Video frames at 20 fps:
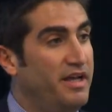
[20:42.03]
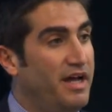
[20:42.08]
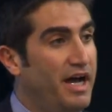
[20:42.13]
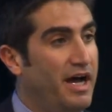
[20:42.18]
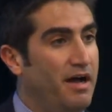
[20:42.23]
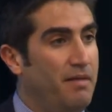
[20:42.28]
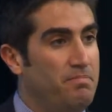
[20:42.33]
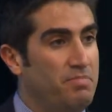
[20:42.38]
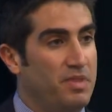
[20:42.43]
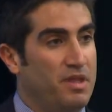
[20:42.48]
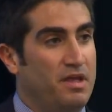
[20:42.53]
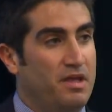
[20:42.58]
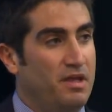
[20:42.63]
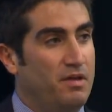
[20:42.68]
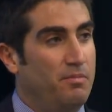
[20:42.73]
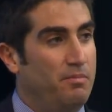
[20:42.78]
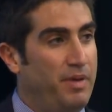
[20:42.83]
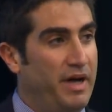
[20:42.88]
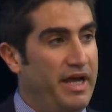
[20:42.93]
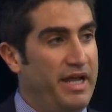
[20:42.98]
Um,
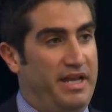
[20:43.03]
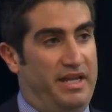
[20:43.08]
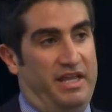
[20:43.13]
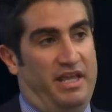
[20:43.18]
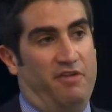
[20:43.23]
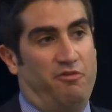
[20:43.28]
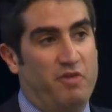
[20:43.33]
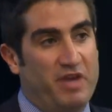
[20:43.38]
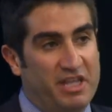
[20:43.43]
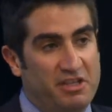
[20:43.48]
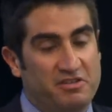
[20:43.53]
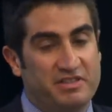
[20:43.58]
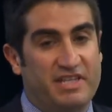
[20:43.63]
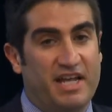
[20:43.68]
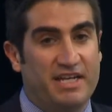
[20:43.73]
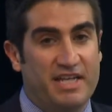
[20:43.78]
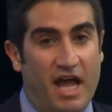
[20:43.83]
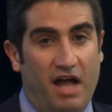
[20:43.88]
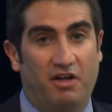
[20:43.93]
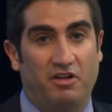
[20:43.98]
but if we can use
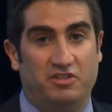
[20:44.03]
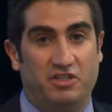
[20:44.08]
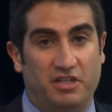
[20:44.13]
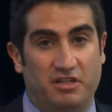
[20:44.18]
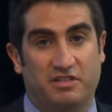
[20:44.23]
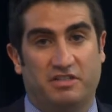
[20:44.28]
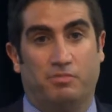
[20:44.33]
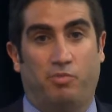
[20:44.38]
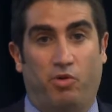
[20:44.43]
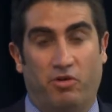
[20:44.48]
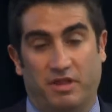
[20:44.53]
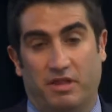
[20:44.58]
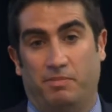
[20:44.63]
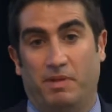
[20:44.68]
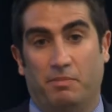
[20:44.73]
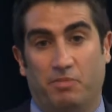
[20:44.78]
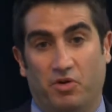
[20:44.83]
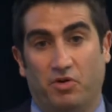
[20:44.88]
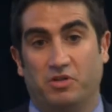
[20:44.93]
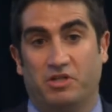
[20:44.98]
technology to support the
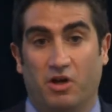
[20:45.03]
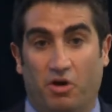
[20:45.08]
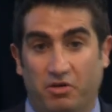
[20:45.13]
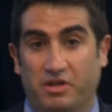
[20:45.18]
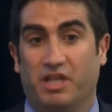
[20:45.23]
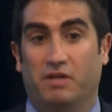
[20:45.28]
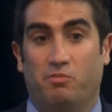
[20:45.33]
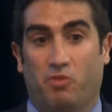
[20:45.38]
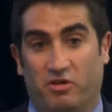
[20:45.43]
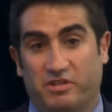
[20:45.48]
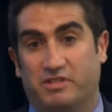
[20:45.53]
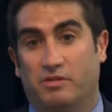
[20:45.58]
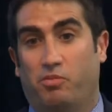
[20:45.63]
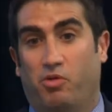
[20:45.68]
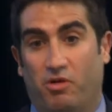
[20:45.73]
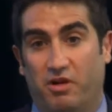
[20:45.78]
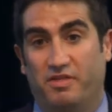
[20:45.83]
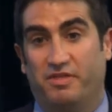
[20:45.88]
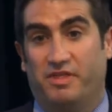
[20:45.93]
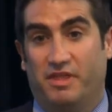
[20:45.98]
people who don't need more
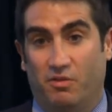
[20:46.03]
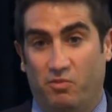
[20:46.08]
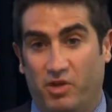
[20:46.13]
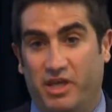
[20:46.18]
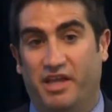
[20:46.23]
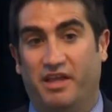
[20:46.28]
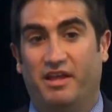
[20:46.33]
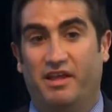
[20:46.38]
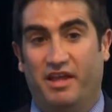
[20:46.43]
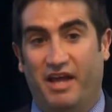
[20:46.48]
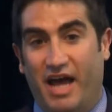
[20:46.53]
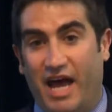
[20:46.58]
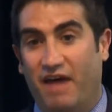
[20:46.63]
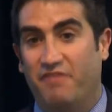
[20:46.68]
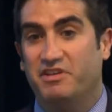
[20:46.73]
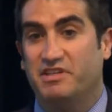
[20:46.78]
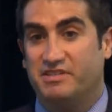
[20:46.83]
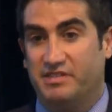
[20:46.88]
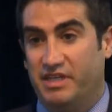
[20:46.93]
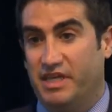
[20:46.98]
support, then we
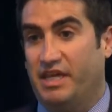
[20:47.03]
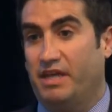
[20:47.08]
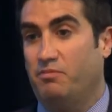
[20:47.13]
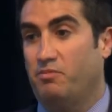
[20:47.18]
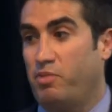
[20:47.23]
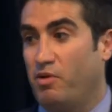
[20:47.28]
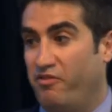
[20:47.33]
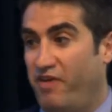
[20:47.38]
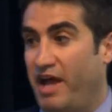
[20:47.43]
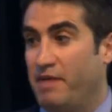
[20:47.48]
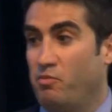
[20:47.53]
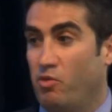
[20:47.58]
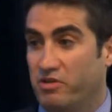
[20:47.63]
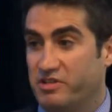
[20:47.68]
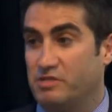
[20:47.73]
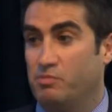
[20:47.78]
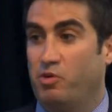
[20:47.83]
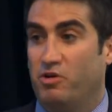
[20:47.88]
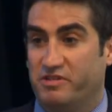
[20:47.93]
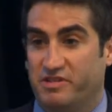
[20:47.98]
obviously can provide more
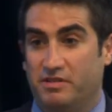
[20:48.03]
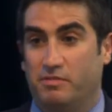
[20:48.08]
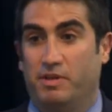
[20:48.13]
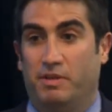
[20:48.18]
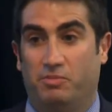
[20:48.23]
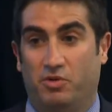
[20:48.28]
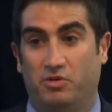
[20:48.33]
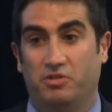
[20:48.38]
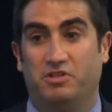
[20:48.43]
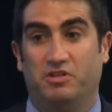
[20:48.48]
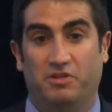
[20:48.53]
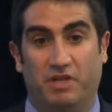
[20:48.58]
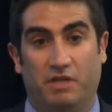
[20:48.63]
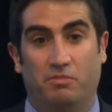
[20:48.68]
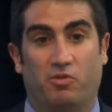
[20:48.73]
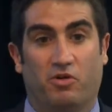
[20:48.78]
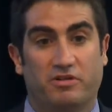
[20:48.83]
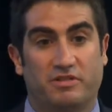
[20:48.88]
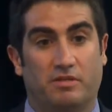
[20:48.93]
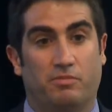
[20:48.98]
support to the people who do need
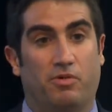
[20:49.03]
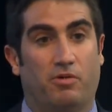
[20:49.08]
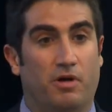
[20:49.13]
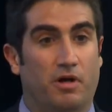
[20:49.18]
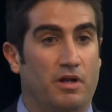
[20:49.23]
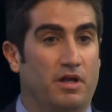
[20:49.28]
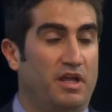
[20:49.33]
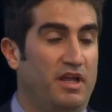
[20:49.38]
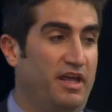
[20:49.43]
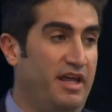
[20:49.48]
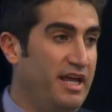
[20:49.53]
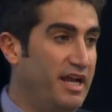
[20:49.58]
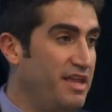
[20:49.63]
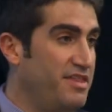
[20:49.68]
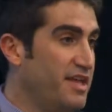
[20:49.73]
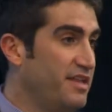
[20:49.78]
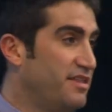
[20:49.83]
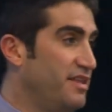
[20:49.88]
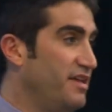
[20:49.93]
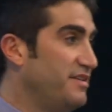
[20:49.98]
more support. And I
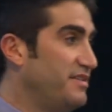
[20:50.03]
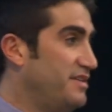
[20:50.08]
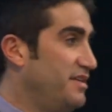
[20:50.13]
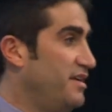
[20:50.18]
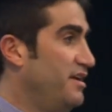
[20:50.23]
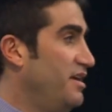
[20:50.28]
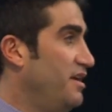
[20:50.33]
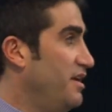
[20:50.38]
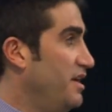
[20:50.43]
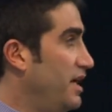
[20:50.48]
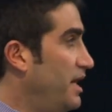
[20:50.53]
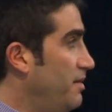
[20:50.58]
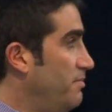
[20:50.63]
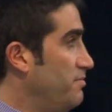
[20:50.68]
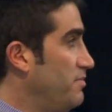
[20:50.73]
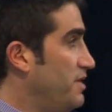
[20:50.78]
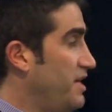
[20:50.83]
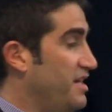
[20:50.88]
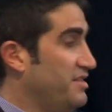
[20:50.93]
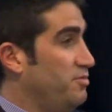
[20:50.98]
think this um,
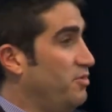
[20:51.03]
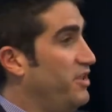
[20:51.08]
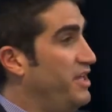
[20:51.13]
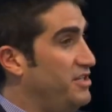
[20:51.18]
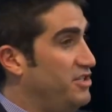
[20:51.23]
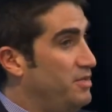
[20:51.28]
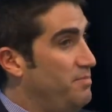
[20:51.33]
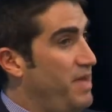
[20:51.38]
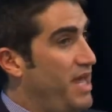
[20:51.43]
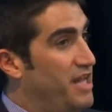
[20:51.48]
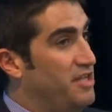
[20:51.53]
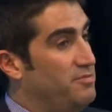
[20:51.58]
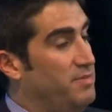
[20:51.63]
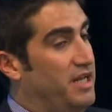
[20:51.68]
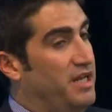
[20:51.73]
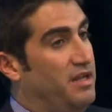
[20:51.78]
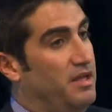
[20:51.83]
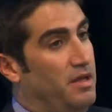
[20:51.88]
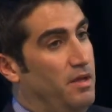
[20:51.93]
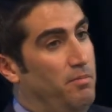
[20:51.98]
customer relationship
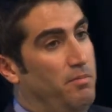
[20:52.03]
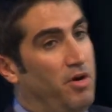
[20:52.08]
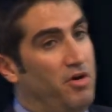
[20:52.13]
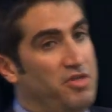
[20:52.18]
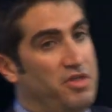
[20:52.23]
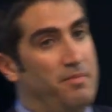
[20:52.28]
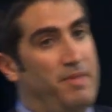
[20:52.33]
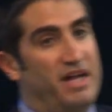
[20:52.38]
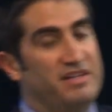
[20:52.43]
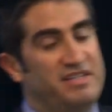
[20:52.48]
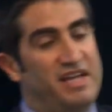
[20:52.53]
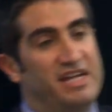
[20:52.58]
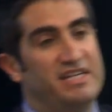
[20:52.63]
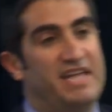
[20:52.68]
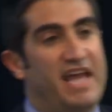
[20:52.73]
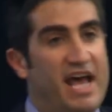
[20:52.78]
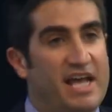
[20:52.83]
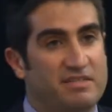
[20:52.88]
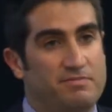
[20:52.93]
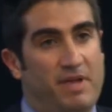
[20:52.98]
management, both about tight
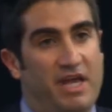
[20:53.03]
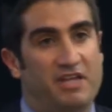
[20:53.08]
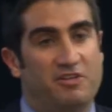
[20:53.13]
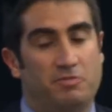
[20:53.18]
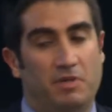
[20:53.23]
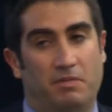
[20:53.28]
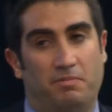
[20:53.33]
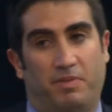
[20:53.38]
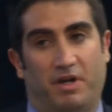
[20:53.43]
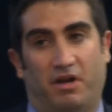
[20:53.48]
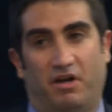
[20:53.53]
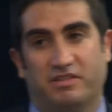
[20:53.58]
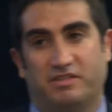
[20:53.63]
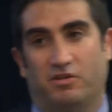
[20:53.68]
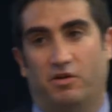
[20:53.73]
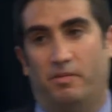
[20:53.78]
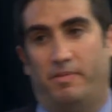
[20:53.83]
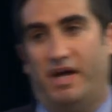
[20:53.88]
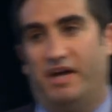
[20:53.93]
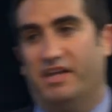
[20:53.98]
task management, but
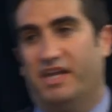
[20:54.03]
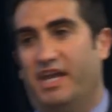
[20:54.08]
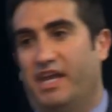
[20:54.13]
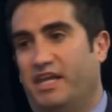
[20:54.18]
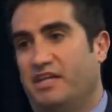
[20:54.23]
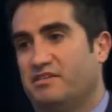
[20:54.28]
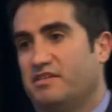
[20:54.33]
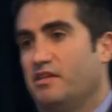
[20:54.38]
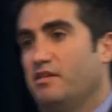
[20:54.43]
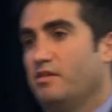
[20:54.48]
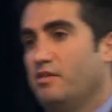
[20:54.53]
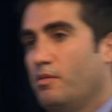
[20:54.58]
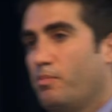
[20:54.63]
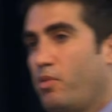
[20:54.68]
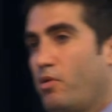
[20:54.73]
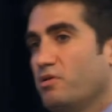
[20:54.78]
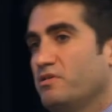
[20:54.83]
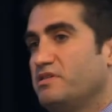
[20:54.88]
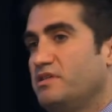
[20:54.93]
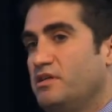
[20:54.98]
also about getting to the
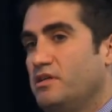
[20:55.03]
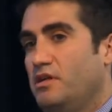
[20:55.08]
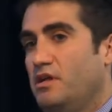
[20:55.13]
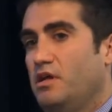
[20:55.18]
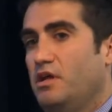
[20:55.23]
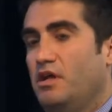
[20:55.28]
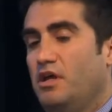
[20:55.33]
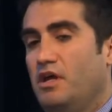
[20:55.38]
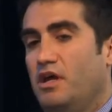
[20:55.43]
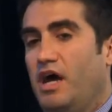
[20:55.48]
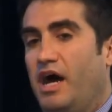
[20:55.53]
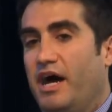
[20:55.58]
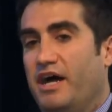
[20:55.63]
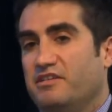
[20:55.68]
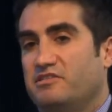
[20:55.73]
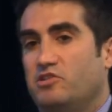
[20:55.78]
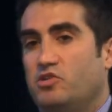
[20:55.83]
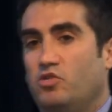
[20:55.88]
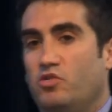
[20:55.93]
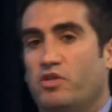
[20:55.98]
person, uh,
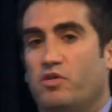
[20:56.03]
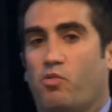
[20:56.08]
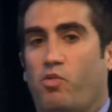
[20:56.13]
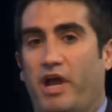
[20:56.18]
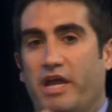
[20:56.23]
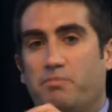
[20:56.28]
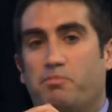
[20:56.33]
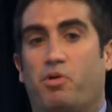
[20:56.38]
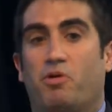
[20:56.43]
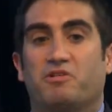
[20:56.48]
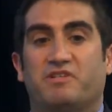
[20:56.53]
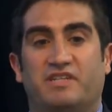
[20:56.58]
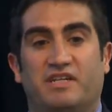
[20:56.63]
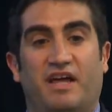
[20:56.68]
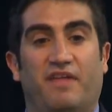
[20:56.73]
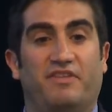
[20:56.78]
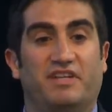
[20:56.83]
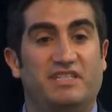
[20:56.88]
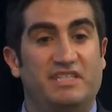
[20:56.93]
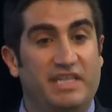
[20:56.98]
to the right person
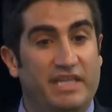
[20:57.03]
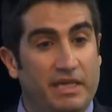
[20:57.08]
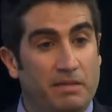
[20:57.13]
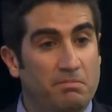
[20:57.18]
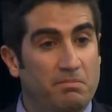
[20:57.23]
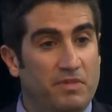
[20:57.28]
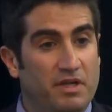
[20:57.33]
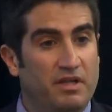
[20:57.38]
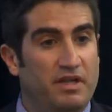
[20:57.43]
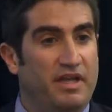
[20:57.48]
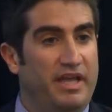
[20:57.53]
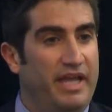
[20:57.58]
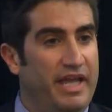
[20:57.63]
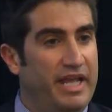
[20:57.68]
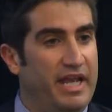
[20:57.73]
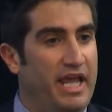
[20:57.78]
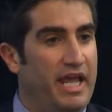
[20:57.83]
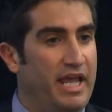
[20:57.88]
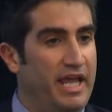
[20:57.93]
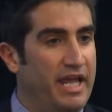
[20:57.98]
on the team
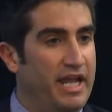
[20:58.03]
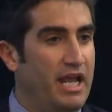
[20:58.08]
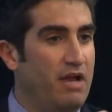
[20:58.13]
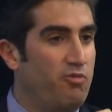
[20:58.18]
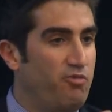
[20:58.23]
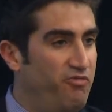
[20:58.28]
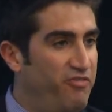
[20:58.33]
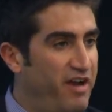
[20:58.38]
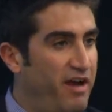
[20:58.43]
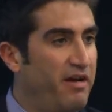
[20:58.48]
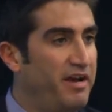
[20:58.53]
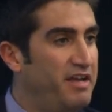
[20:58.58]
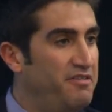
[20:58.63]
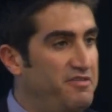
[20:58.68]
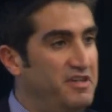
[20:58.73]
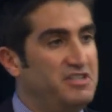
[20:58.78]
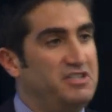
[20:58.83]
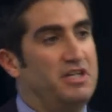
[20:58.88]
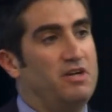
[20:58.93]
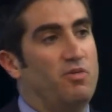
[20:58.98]
in a, in a very
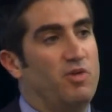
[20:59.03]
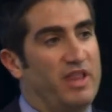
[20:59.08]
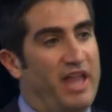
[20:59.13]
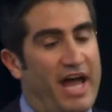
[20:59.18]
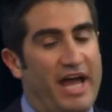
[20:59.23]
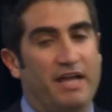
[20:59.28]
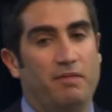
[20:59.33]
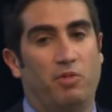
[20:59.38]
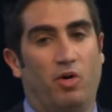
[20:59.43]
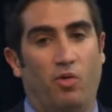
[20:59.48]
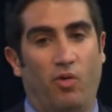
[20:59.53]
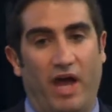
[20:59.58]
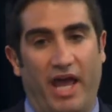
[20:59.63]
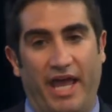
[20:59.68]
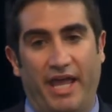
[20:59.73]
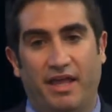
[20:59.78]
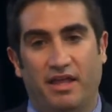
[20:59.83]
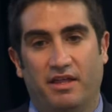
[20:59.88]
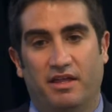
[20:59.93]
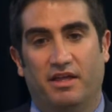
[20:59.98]
efficient and reliable
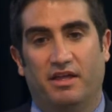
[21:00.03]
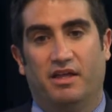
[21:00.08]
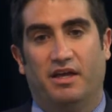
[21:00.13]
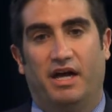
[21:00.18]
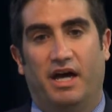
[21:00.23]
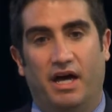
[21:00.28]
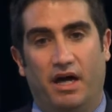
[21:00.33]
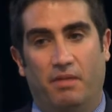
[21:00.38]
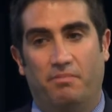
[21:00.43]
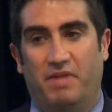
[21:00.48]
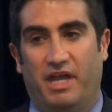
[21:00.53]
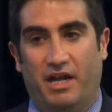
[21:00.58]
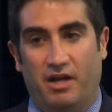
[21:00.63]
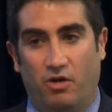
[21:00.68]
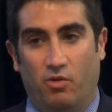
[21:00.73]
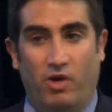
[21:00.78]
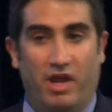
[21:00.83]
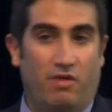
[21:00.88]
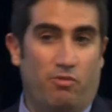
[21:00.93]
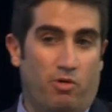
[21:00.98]
way, um, and in
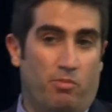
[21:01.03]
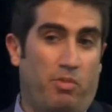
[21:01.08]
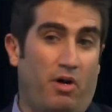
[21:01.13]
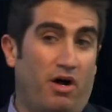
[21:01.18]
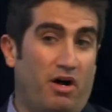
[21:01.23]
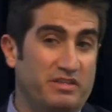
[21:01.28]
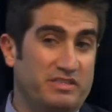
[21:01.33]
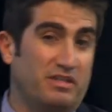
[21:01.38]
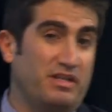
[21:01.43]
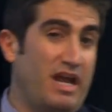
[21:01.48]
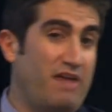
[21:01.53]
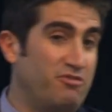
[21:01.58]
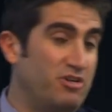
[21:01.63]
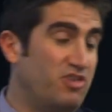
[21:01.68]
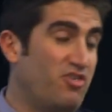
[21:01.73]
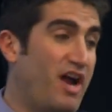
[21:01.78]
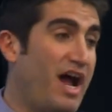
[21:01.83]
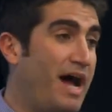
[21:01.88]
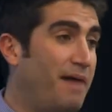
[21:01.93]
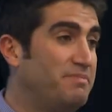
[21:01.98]
a way where balls are never
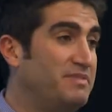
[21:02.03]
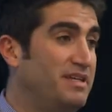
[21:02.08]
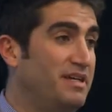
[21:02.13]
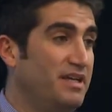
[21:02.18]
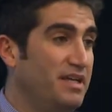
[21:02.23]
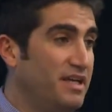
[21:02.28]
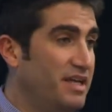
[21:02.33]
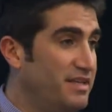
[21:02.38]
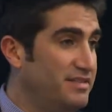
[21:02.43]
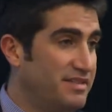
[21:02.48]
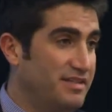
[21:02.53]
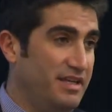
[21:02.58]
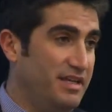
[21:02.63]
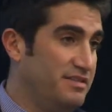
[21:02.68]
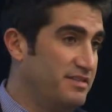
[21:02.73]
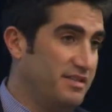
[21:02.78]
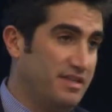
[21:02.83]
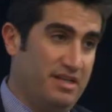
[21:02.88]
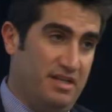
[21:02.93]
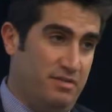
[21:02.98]
dropped, is,
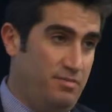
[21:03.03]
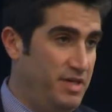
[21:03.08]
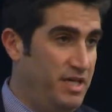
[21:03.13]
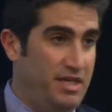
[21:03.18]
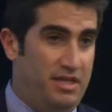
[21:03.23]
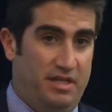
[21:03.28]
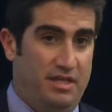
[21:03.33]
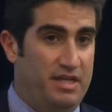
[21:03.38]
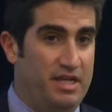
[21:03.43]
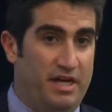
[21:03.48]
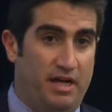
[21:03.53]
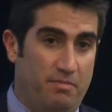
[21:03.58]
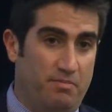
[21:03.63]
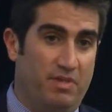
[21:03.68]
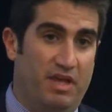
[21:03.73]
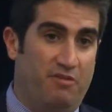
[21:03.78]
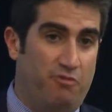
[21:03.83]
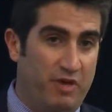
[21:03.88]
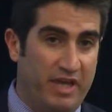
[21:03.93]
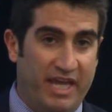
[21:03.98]
is going to be, um,
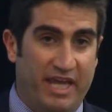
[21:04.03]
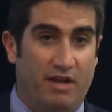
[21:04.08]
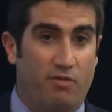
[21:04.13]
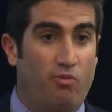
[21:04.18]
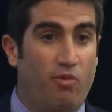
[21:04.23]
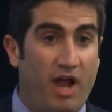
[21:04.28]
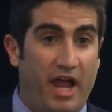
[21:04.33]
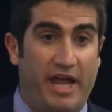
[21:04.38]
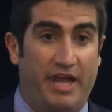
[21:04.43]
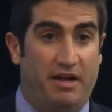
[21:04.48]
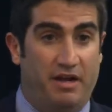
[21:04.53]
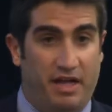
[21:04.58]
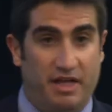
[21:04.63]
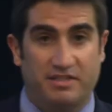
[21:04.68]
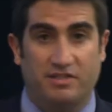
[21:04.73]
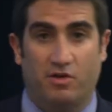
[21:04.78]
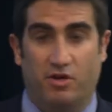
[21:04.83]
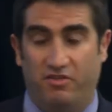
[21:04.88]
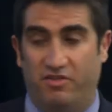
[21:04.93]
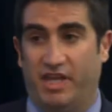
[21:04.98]
if we get it right,
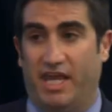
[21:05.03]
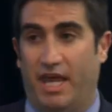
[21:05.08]
sort of a